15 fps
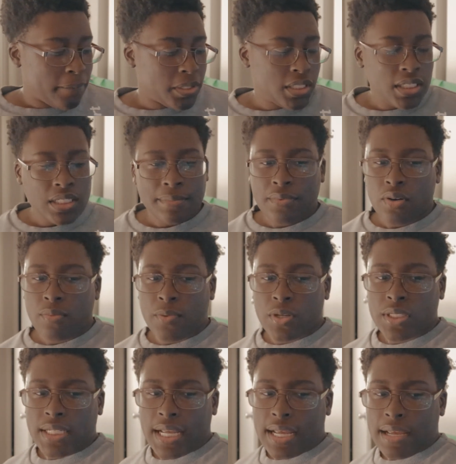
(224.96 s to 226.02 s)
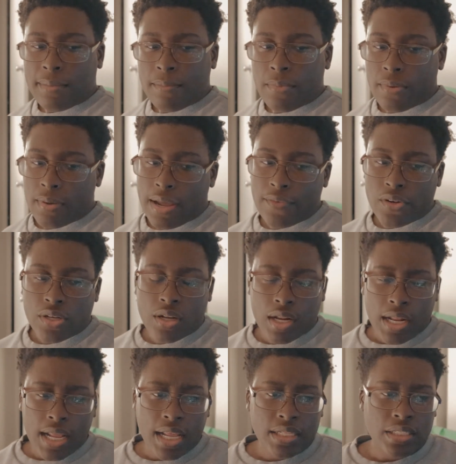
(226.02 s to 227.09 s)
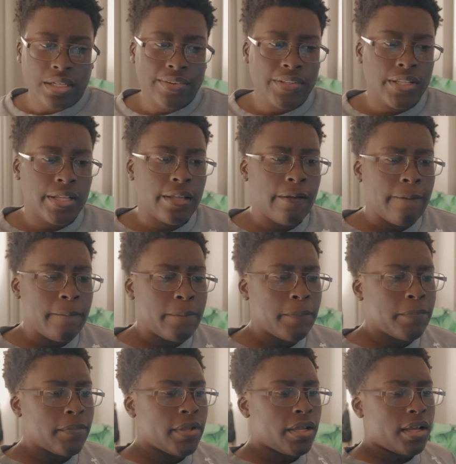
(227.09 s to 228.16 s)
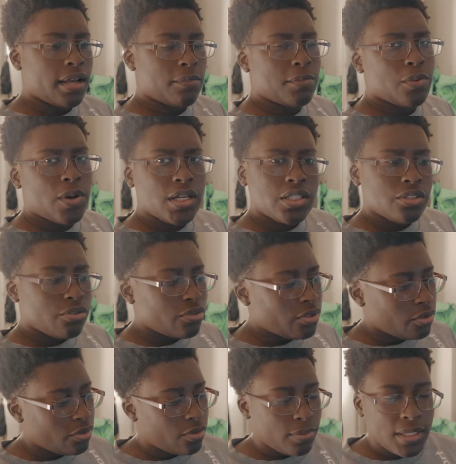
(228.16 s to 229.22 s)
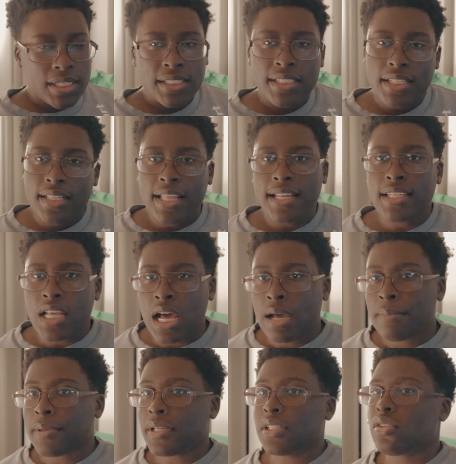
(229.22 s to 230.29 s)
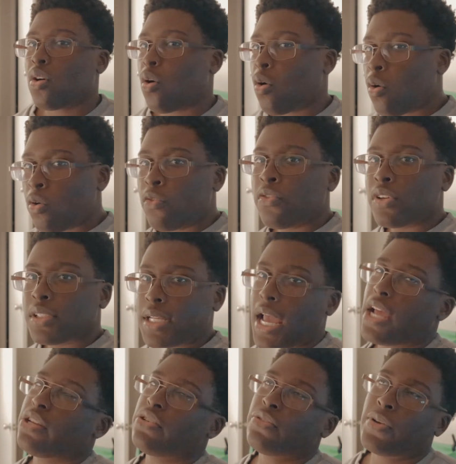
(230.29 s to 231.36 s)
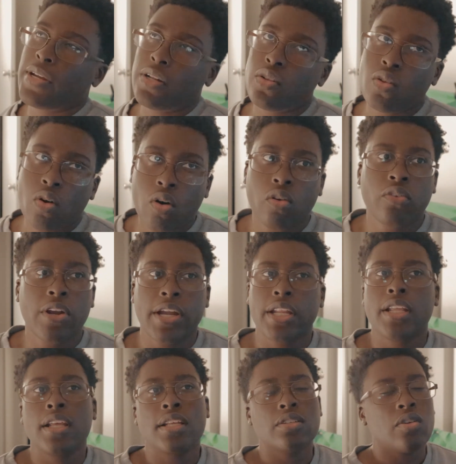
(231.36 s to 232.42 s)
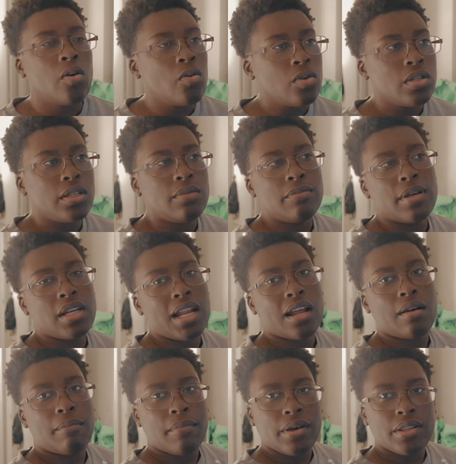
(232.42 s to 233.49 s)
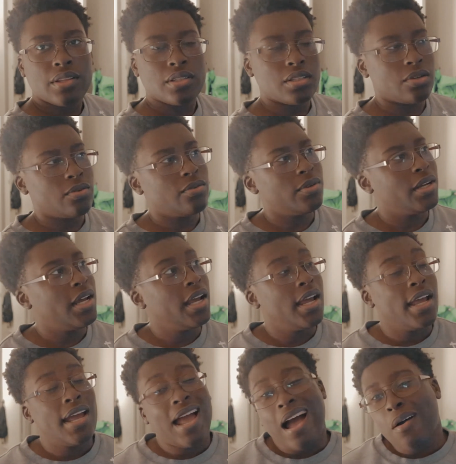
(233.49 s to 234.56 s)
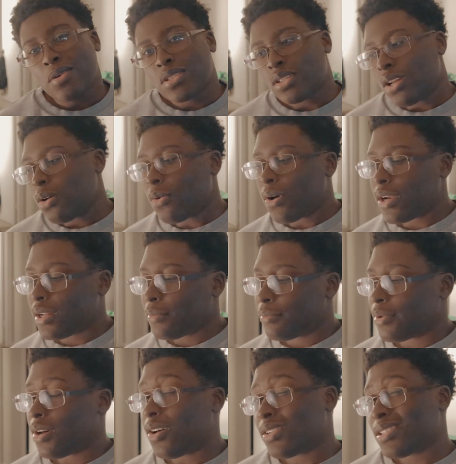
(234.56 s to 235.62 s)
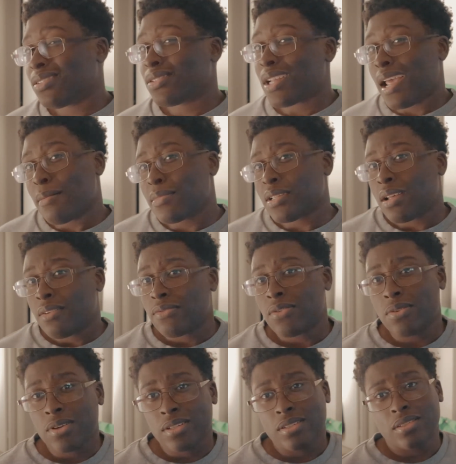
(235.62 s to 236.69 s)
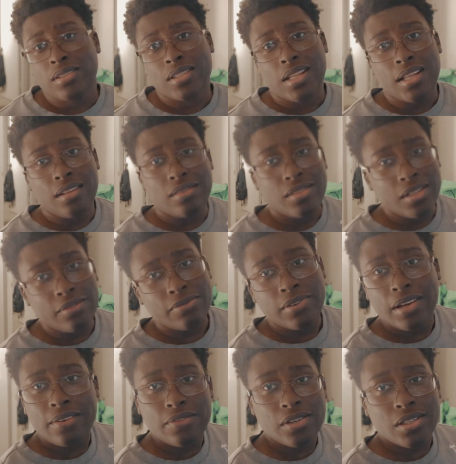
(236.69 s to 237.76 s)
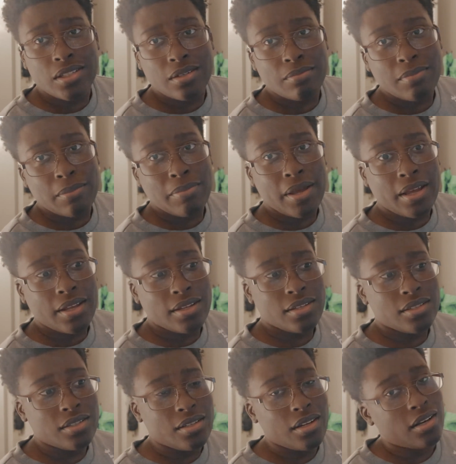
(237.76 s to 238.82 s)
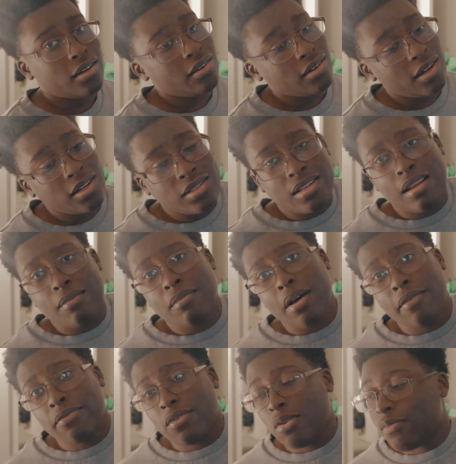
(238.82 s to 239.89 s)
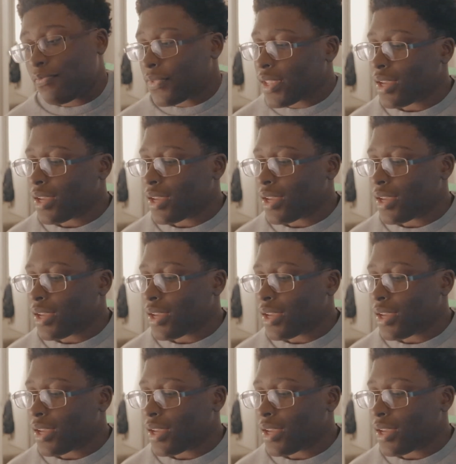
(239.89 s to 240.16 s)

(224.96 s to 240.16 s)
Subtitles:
but since I'm home all the time after class and everything, I've been watching YouTube, and I see that topic is oversaturated already. It's only been like a month, so I was slow on it, but also it's Amazon fault because they took forever to ship my package, and that's not my fault.